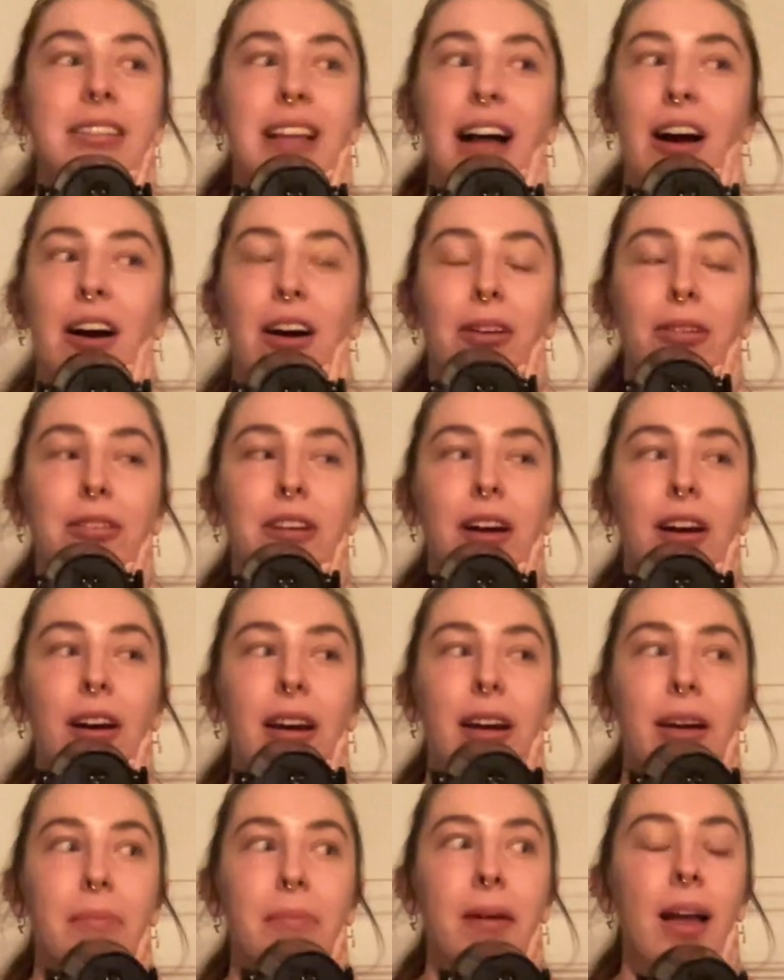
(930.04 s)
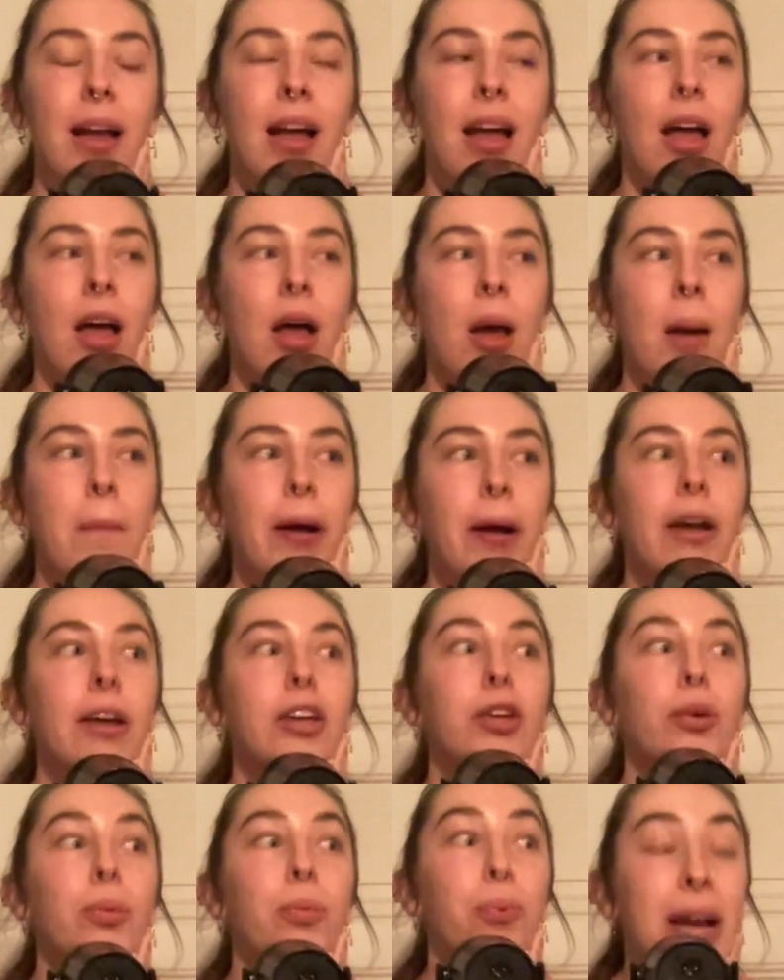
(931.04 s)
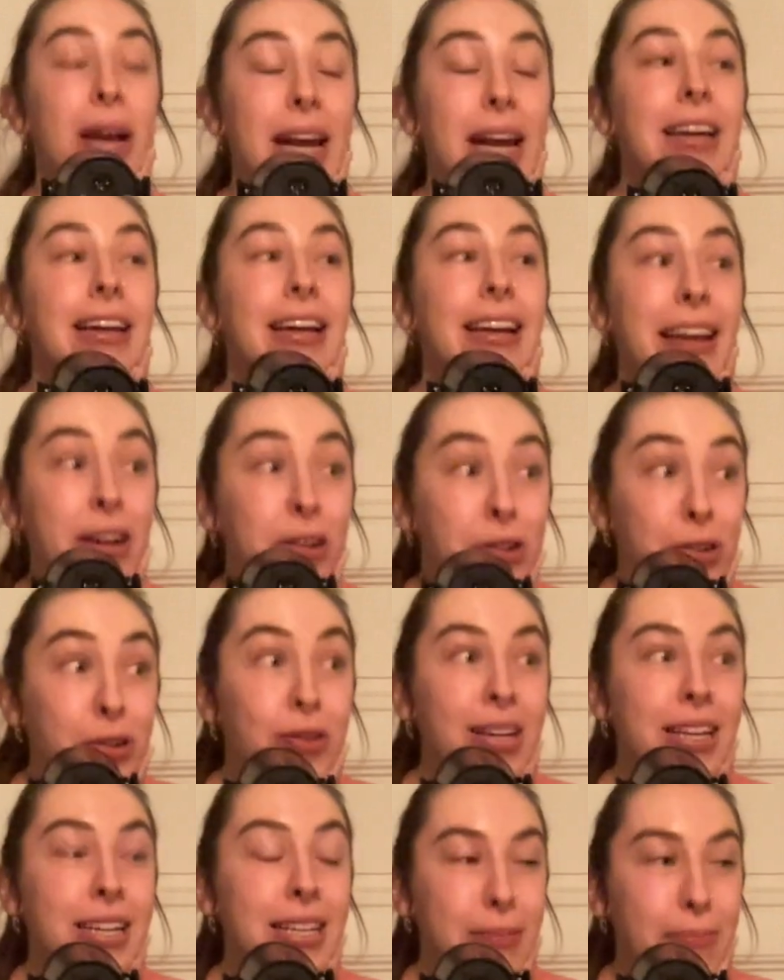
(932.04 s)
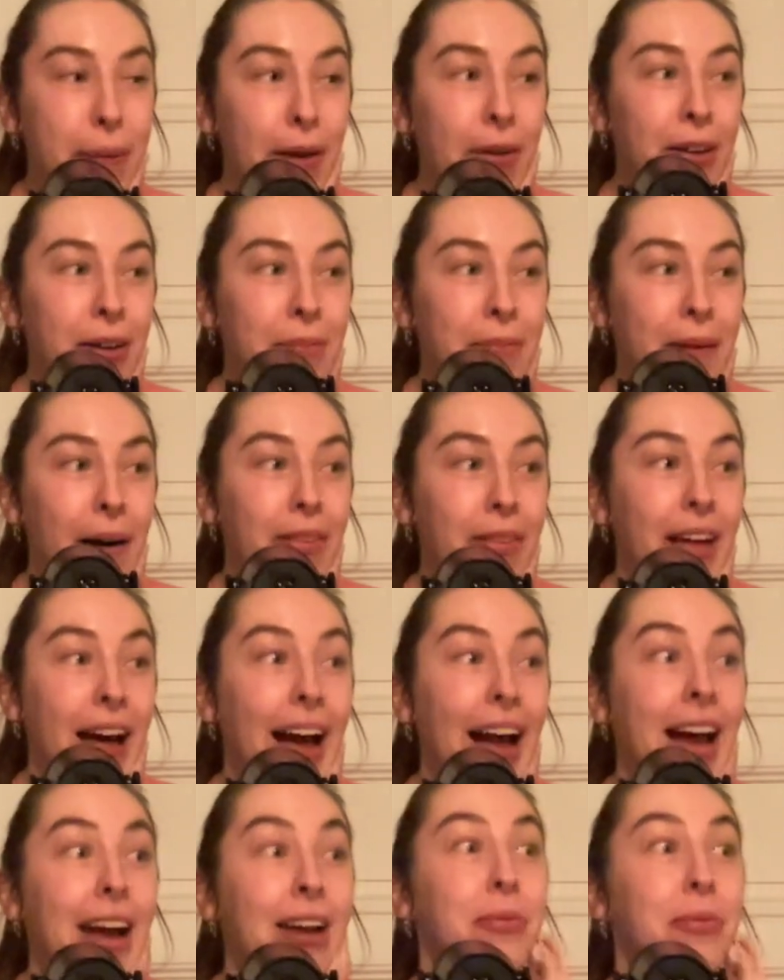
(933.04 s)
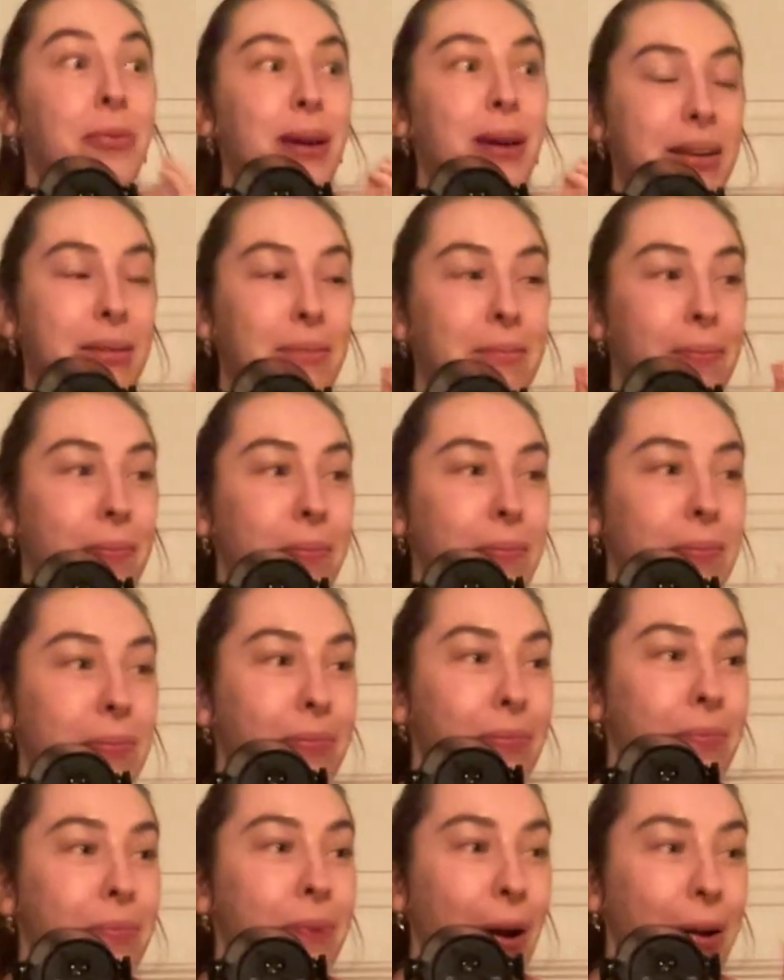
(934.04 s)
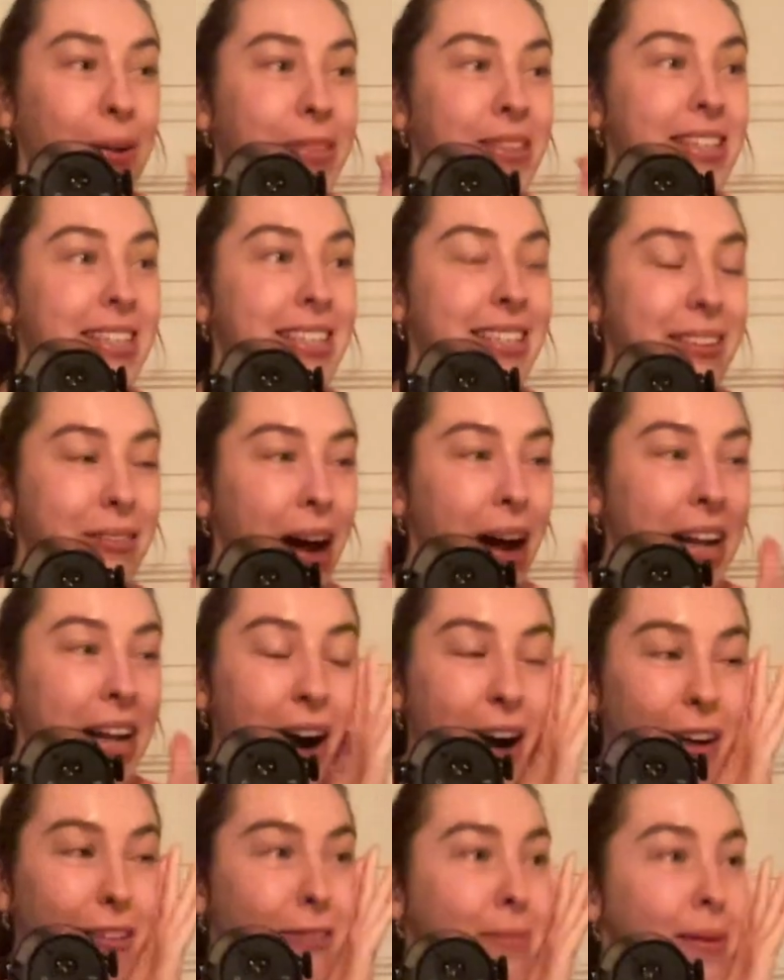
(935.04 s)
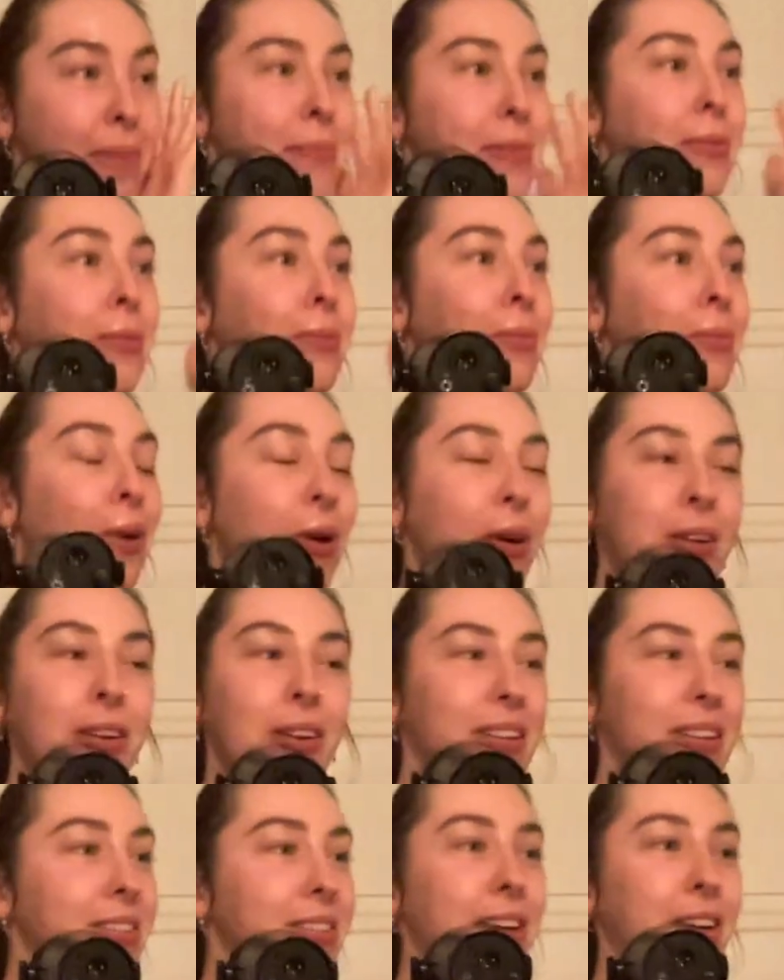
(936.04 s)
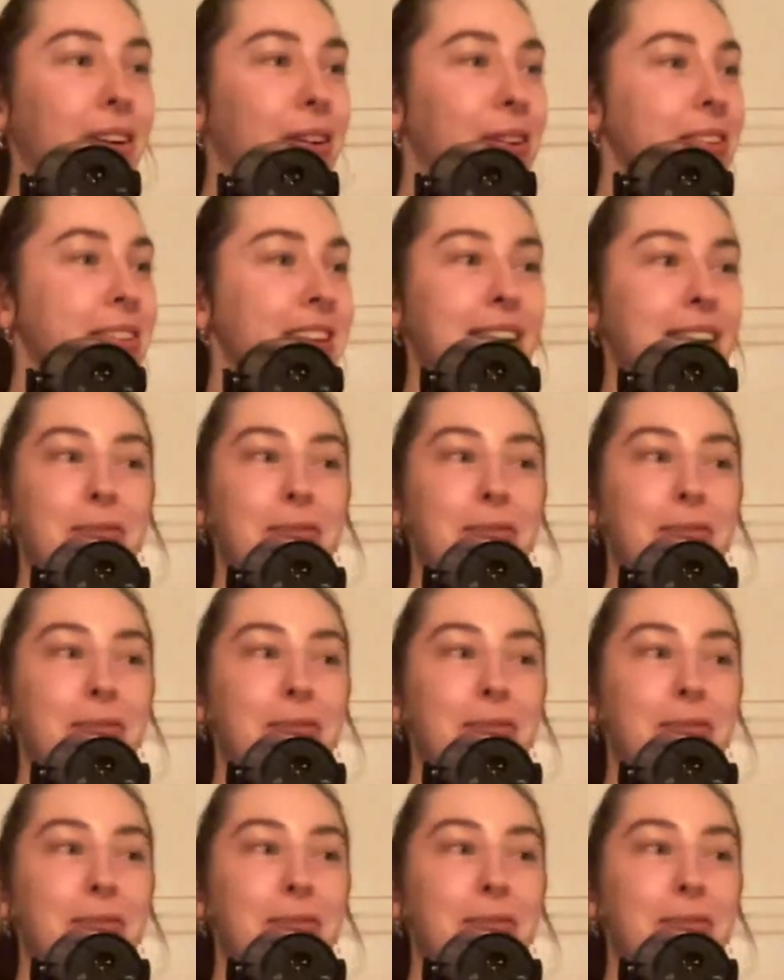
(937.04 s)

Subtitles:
that whole time. But we literally spoke about that, and we both, I can't remember what the context